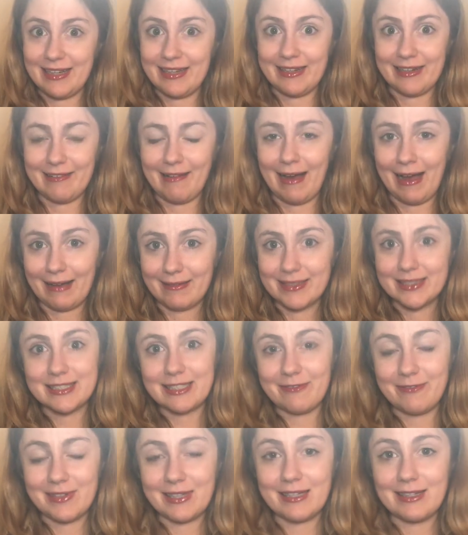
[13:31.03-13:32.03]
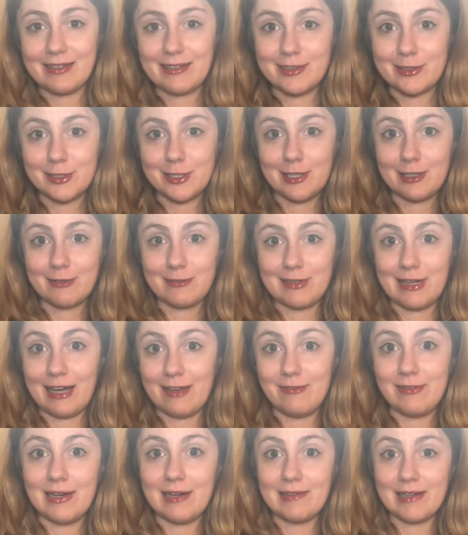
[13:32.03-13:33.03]
I know I was definitely a little shook when
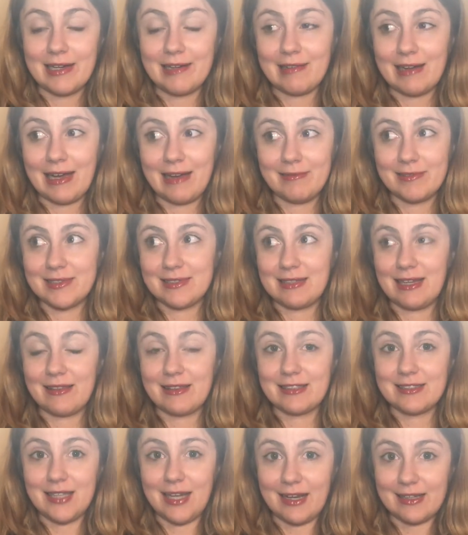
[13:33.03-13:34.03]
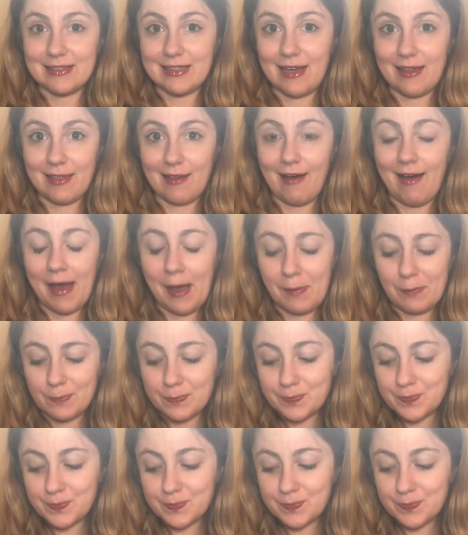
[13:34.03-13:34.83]
I found out I was not the size I thought.